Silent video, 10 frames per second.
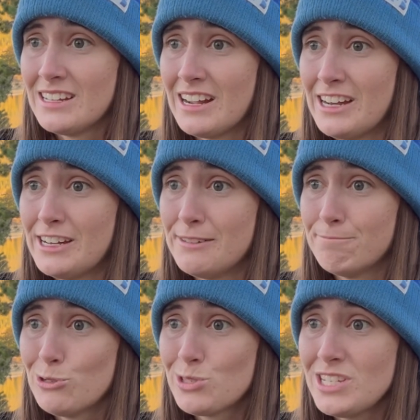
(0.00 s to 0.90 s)

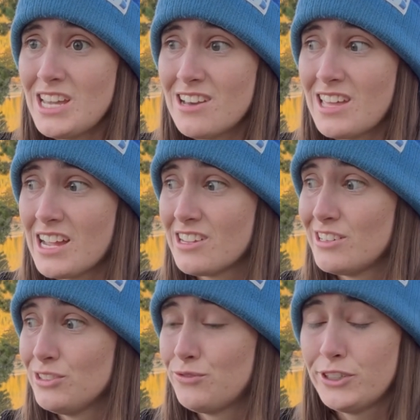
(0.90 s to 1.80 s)
We'll see how that
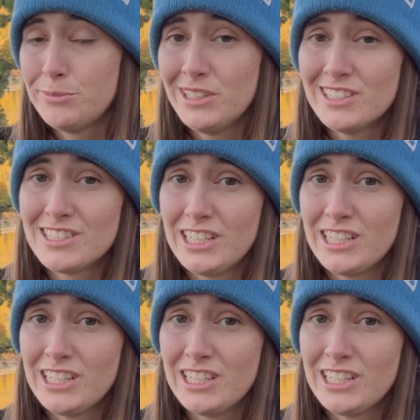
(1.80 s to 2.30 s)
goes, filming this